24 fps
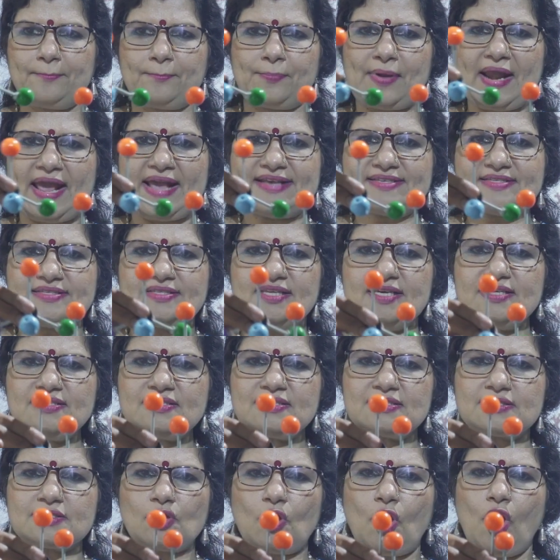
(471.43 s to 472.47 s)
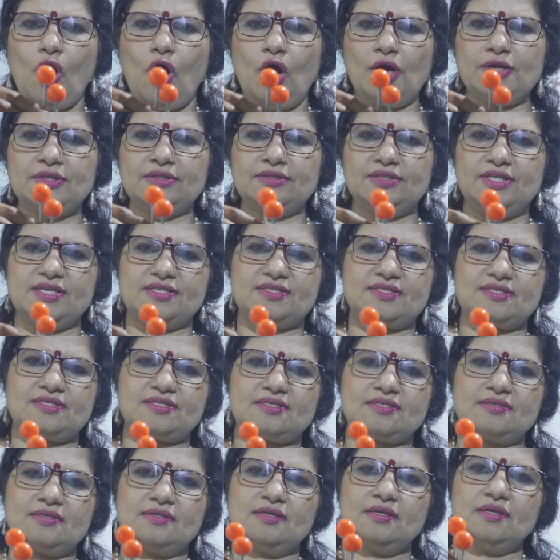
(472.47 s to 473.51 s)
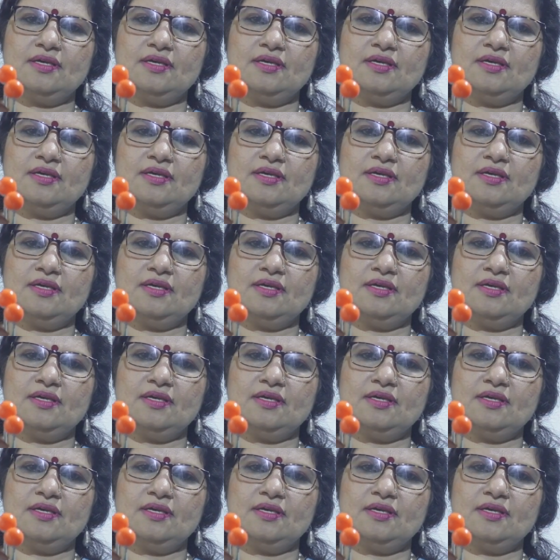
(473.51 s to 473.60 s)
place this on this,